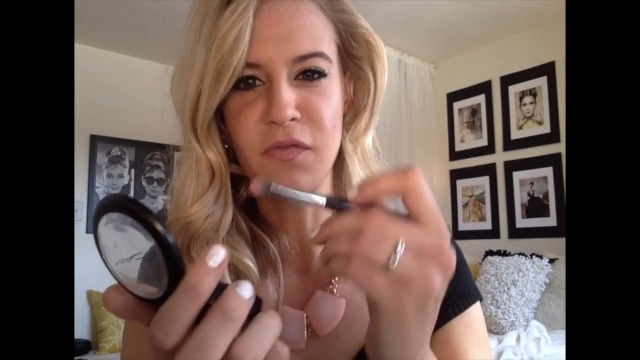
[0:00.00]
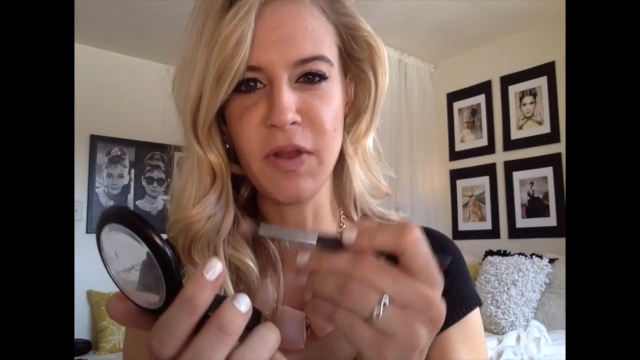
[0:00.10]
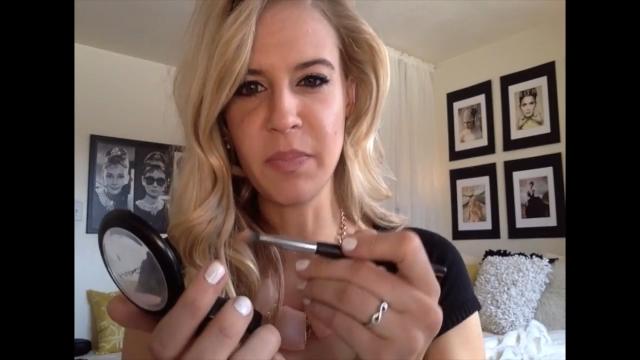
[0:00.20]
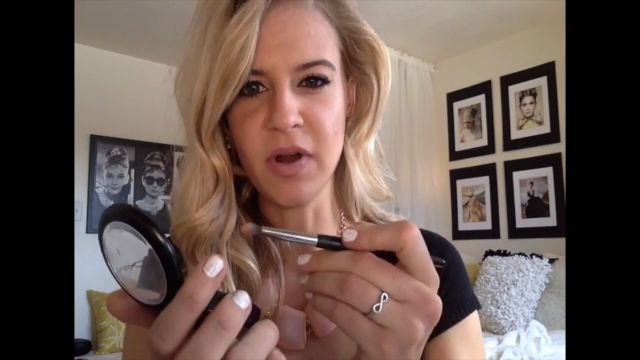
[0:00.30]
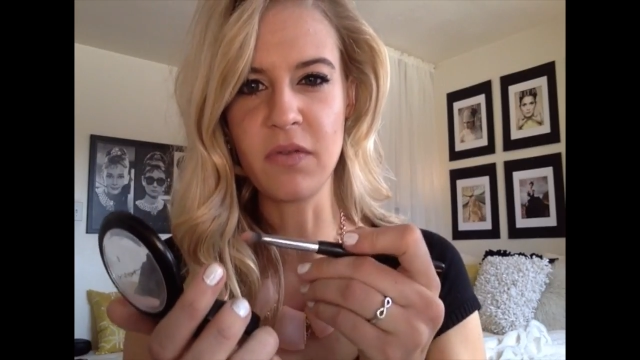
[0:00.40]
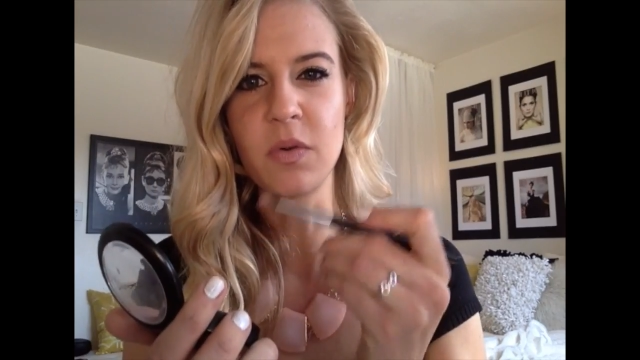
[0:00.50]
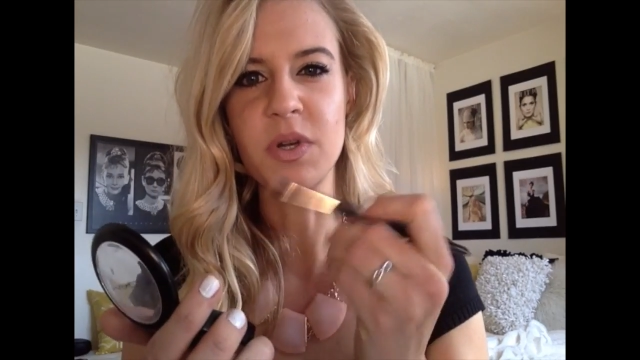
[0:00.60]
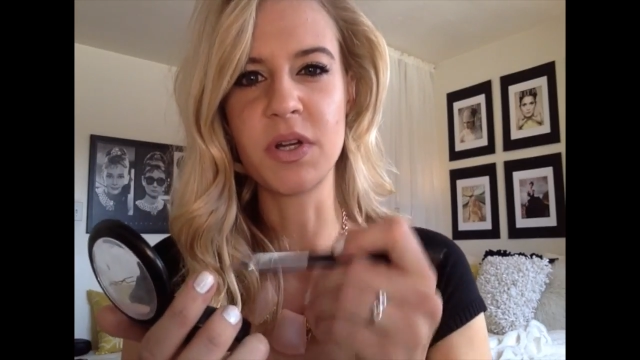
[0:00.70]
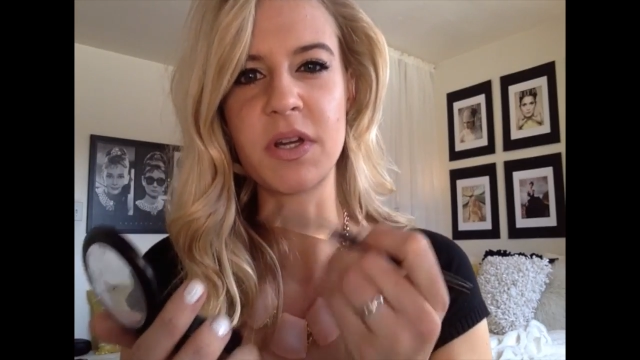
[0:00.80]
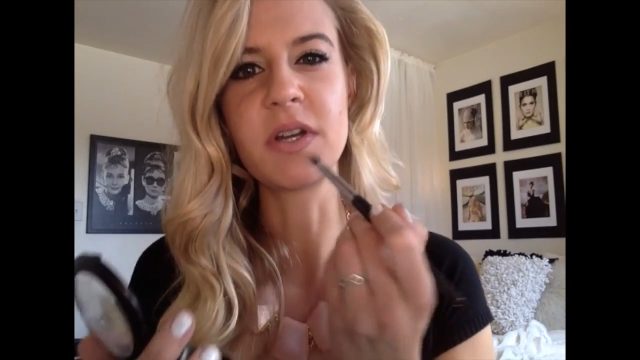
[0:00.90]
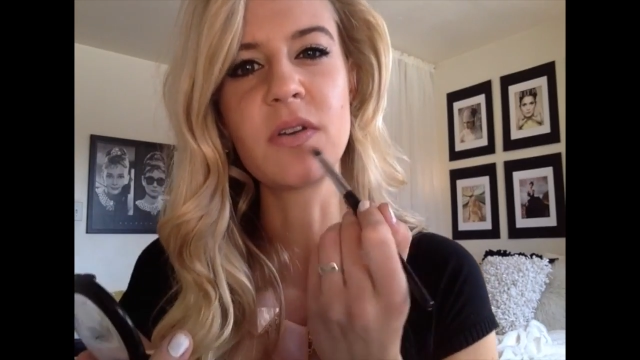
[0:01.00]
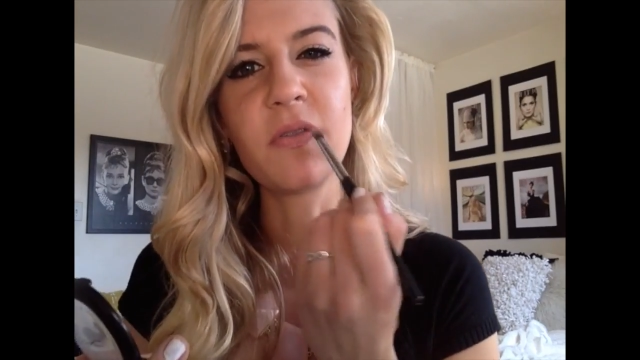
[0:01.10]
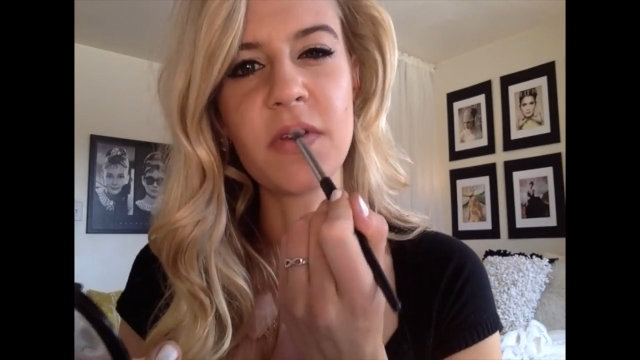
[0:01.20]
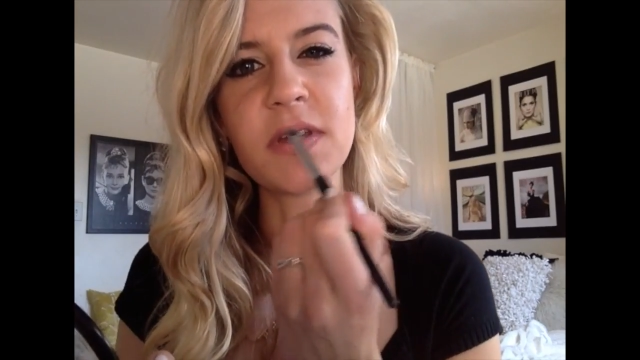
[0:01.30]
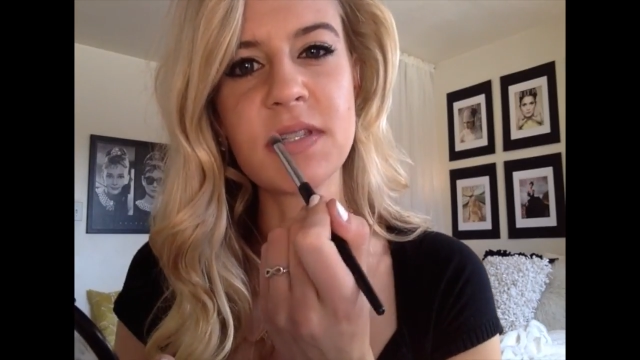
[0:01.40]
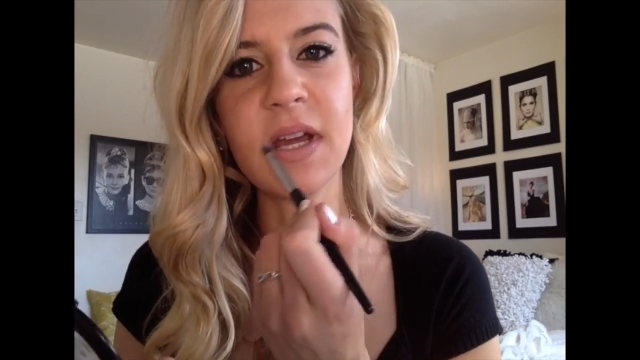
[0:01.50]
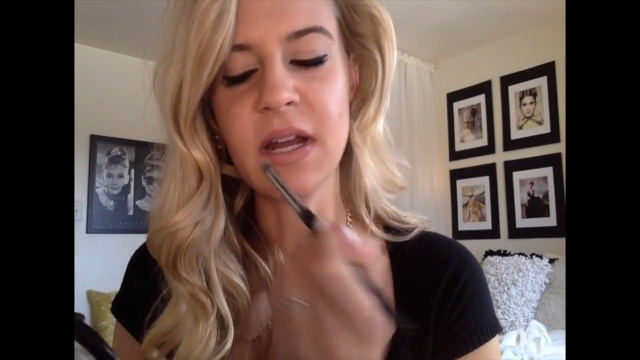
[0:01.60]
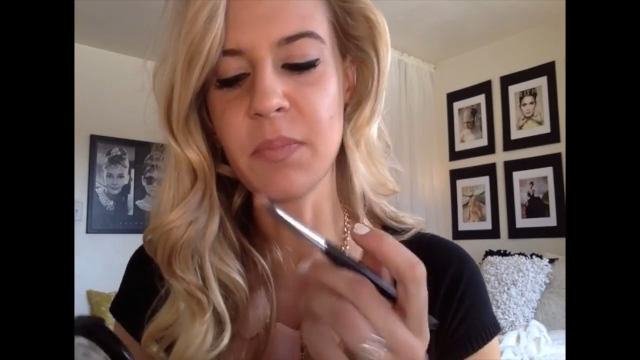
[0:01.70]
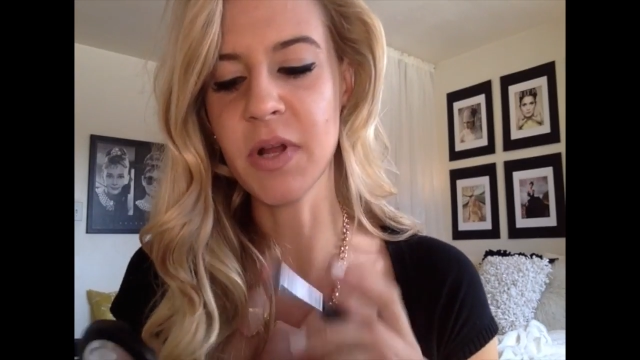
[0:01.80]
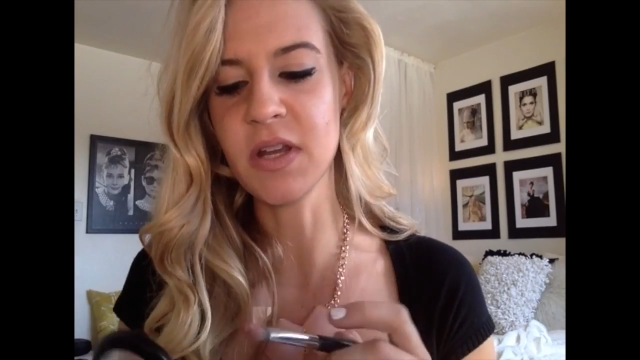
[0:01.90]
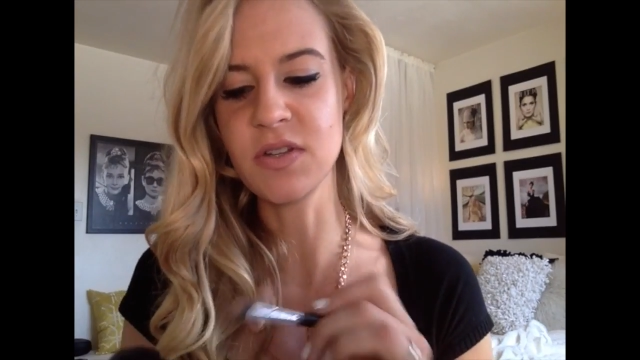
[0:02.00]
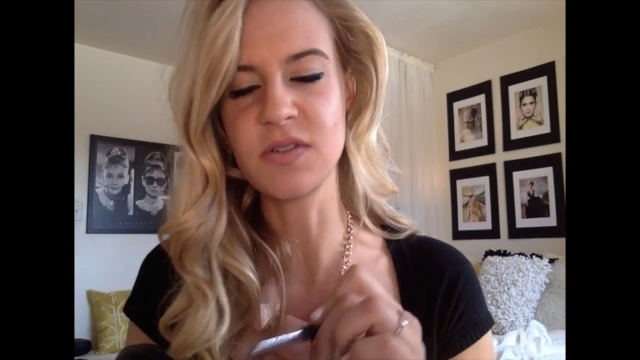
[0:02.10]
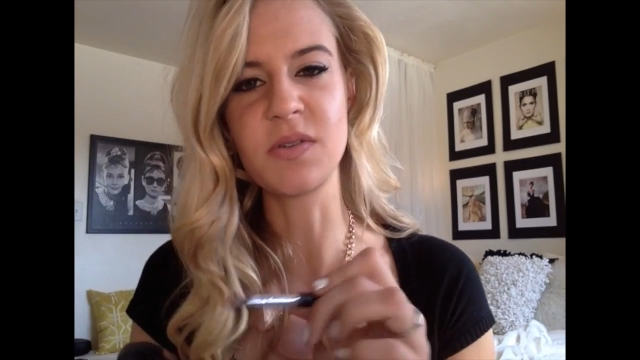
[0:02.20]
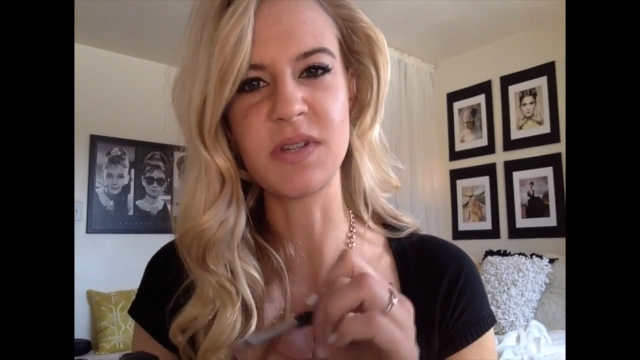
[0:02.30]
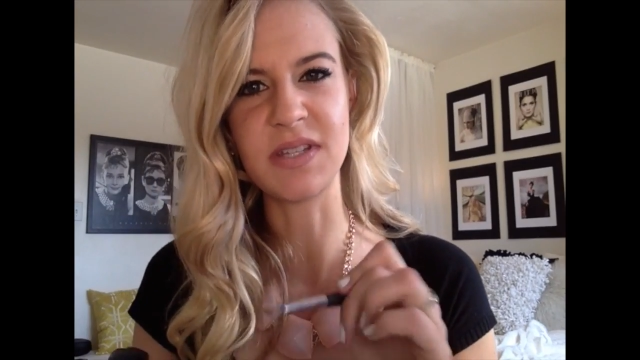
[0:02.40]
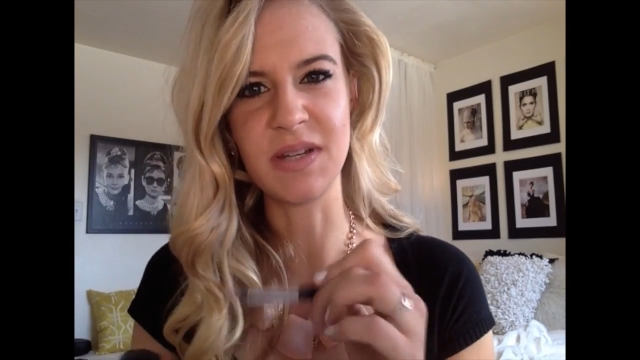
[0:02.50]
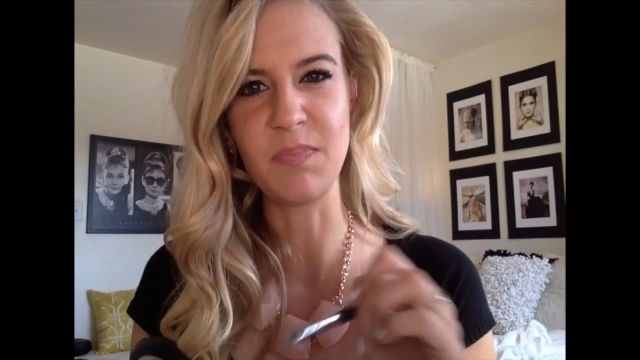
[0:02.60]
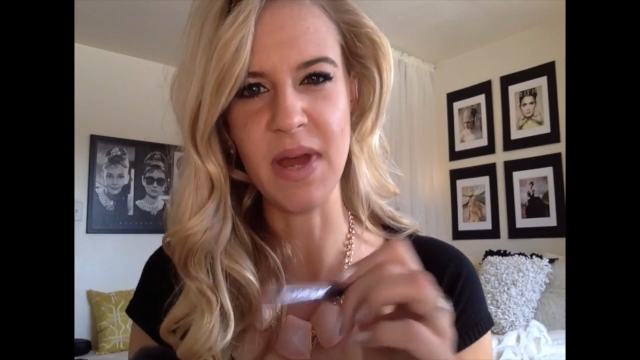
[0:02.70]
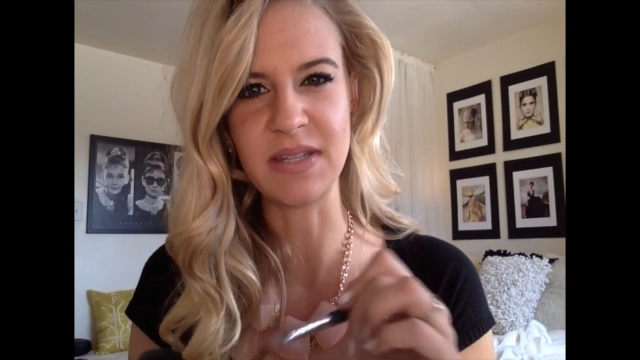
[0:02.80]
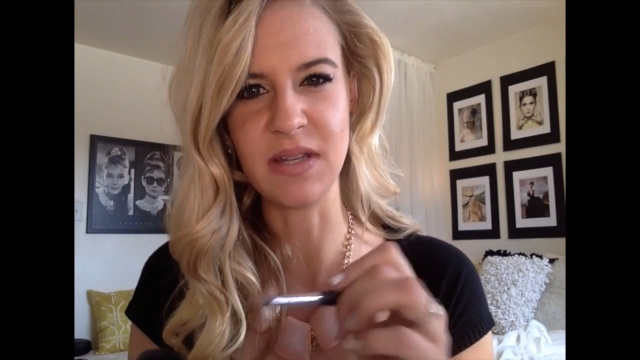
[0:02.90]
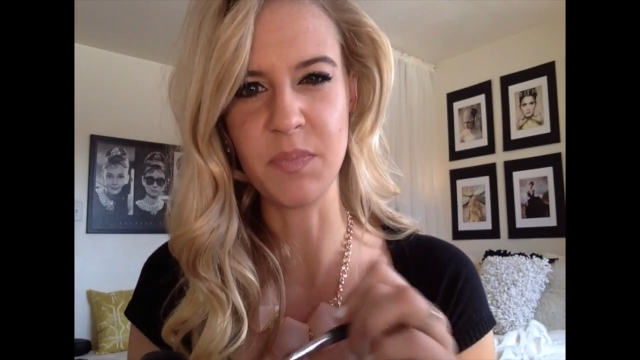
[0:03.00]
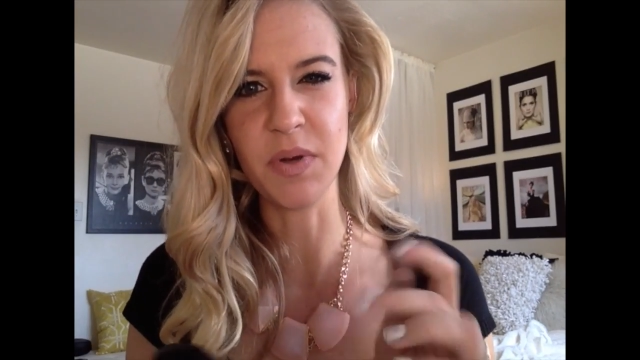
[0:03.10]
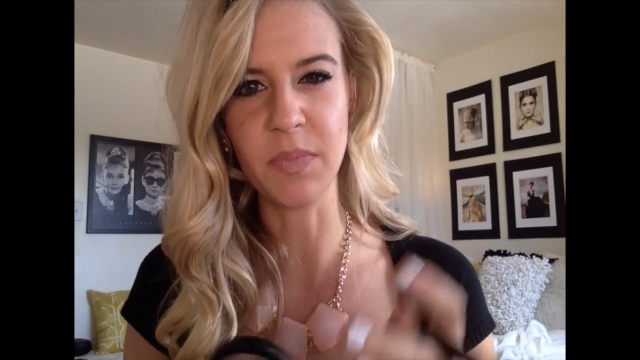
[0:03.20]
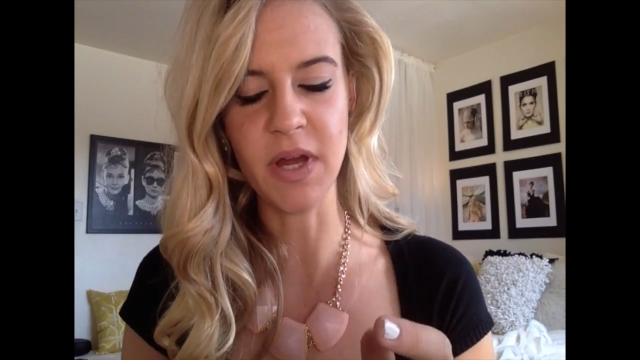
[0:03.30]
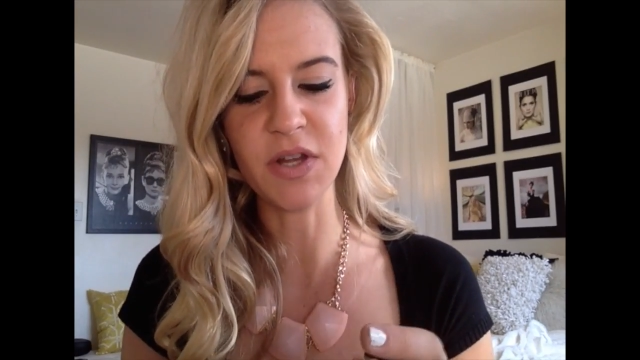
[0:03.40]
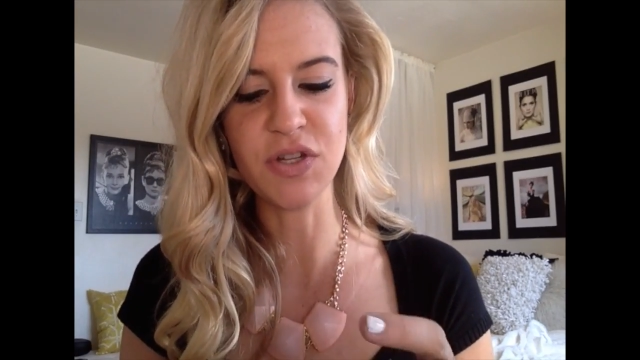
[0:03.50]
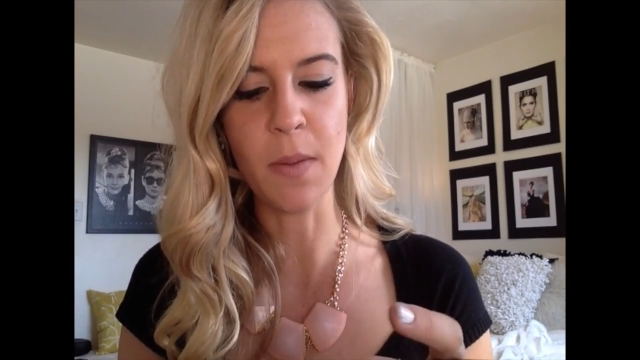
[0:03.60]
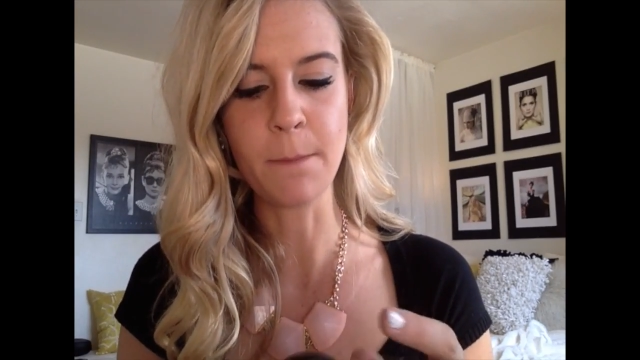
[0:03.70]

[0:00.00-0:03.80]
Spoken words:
flip it over when you're going to do it for the second application so it doesn't mess up your blush.